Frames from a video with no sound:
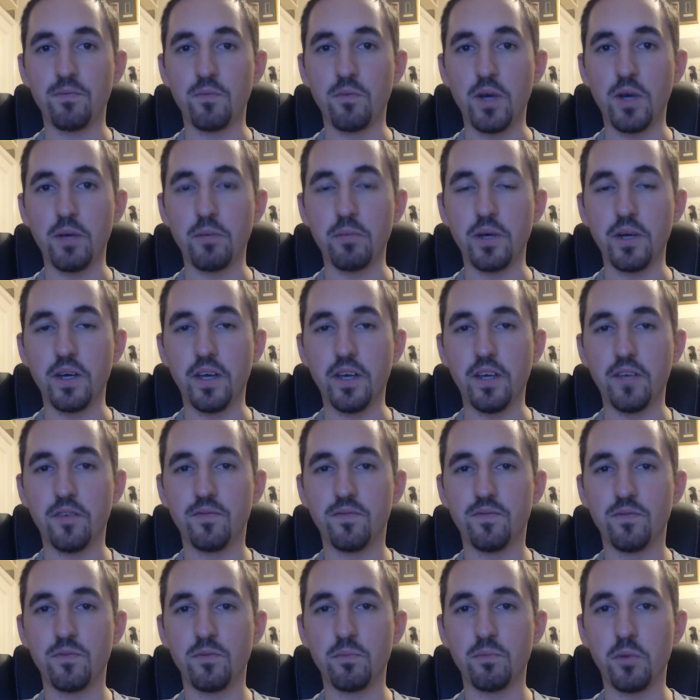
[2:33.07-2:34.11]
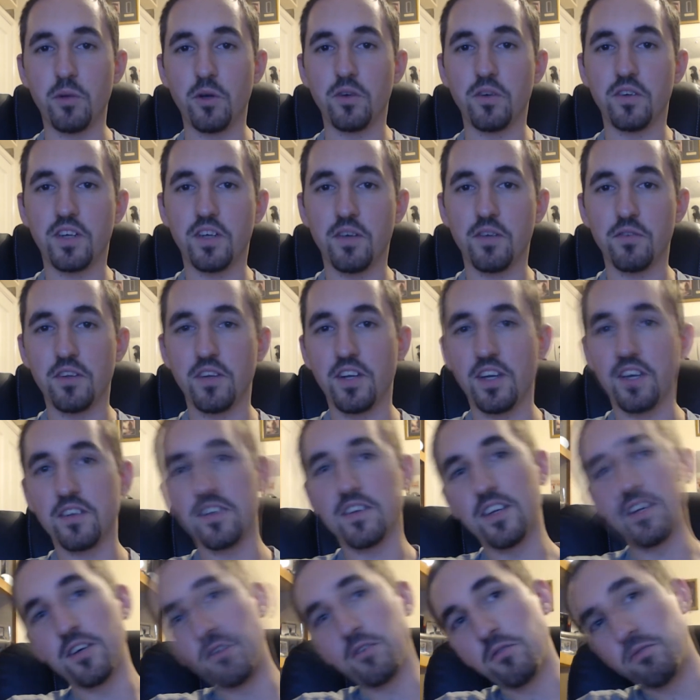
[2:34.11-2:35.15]
whereby Bond gives a
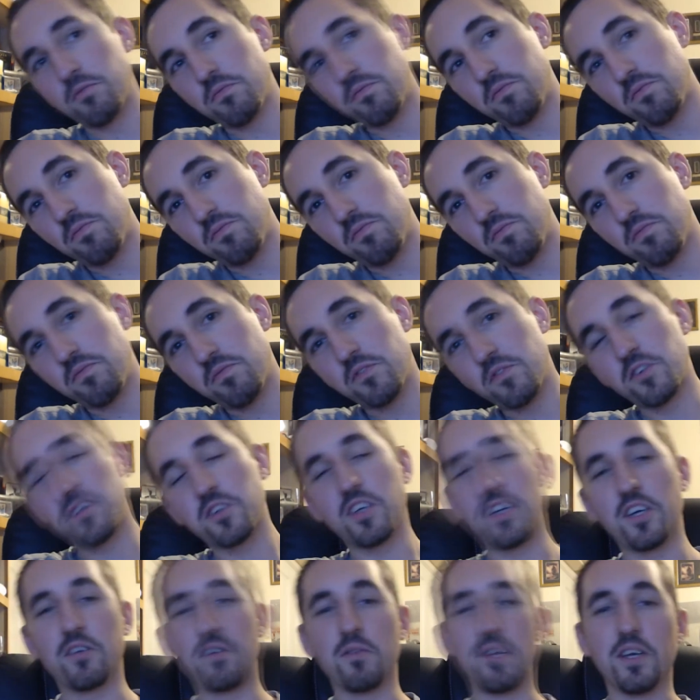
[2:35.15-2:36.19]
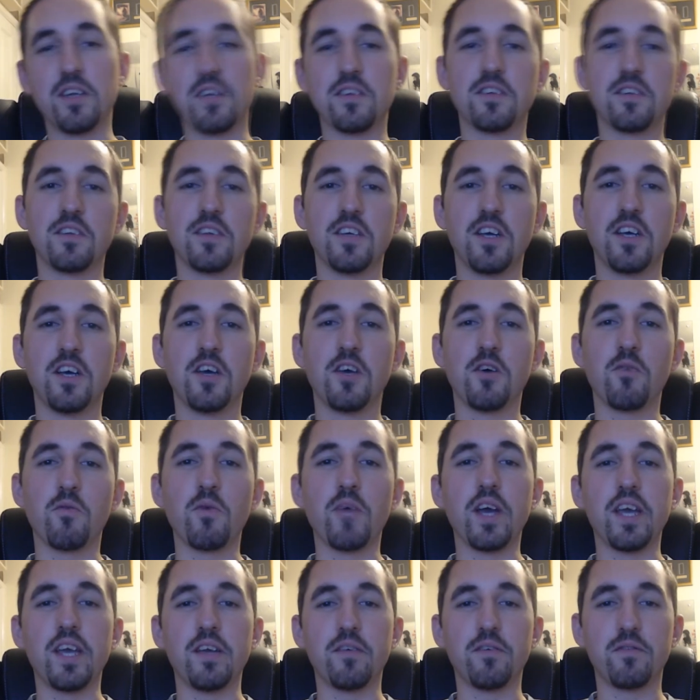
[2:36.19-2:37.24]
nice little sideways
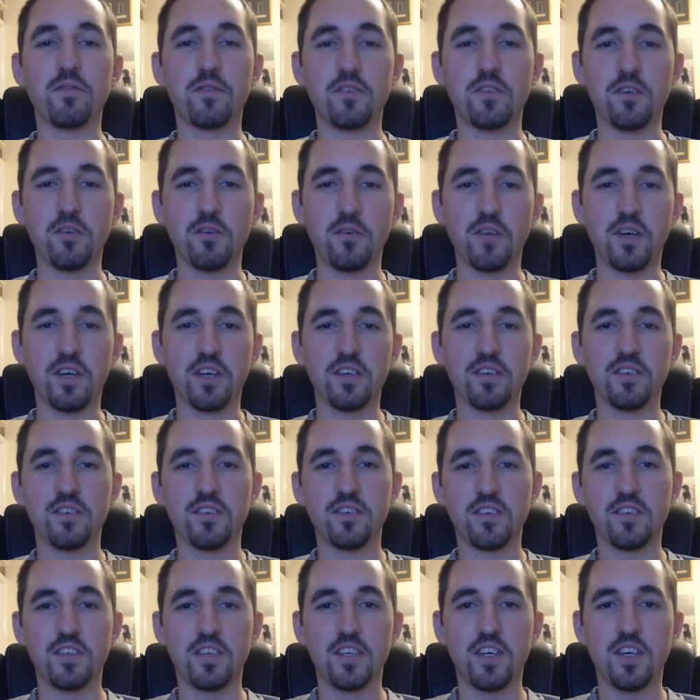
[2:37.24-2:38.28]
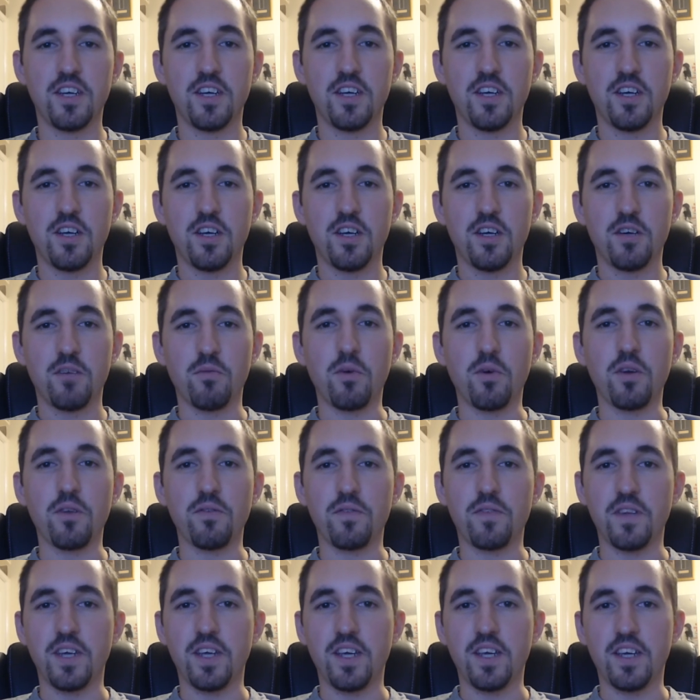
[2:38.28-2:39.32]
wave to one
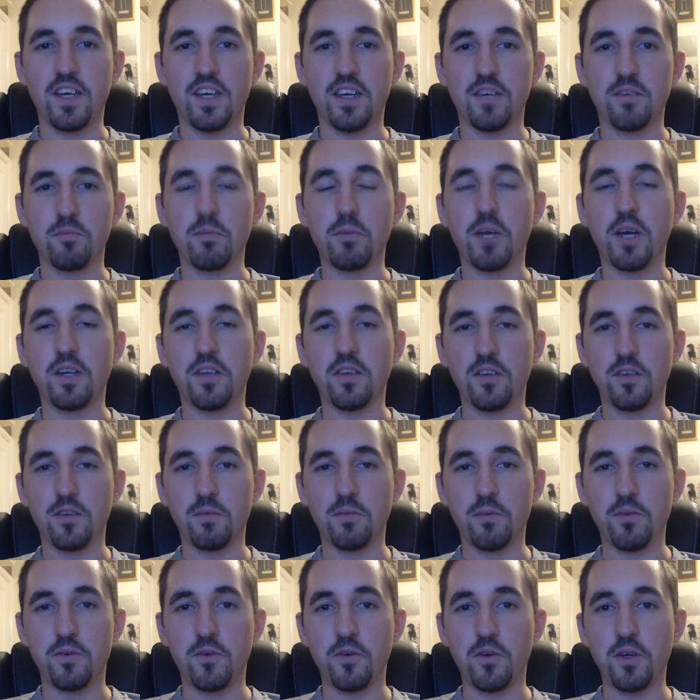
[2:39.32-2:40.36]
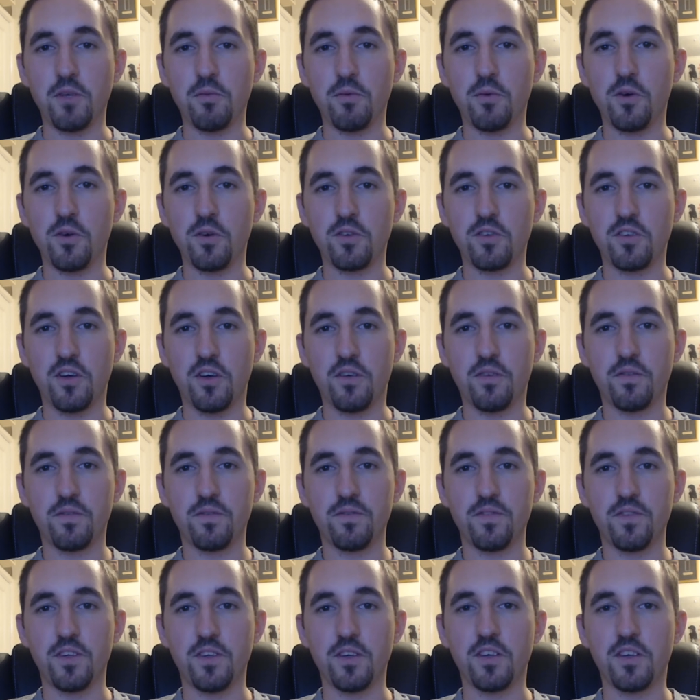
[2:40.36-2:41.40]
of the minders before he walks
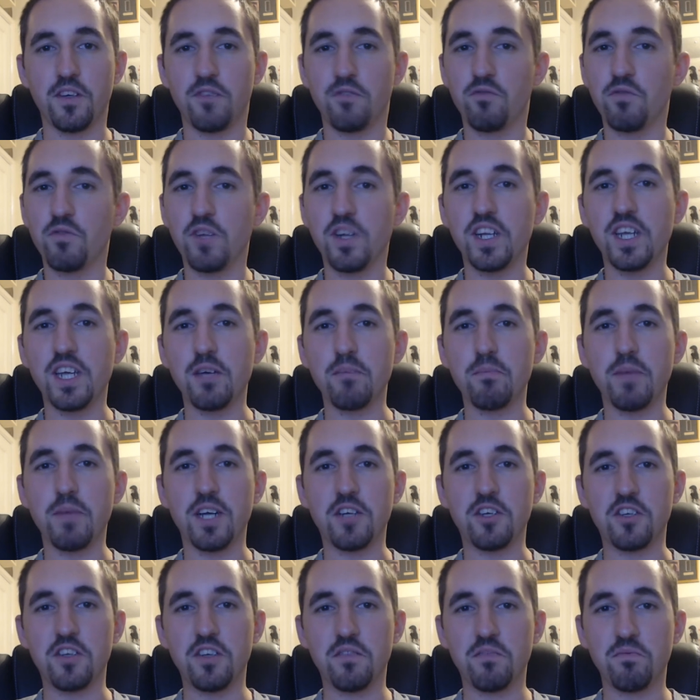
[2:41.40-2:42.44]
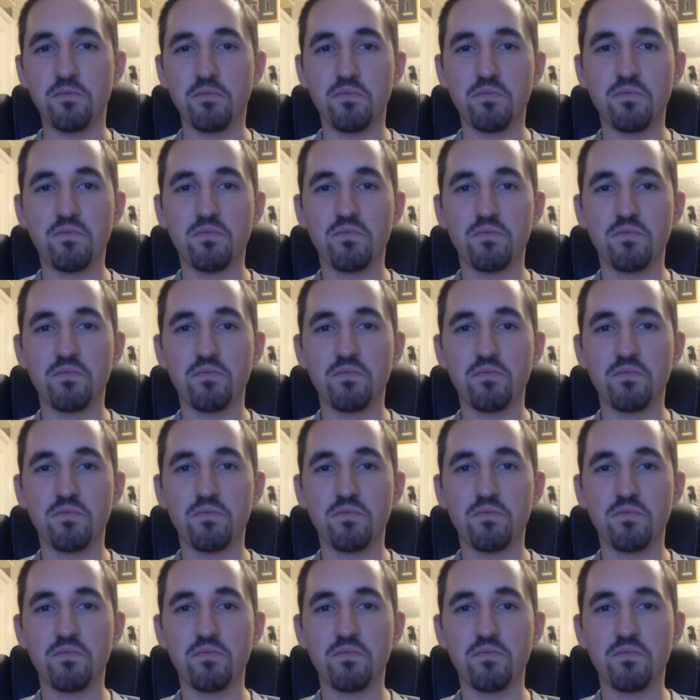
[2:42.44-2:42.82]
off. You can really imagine,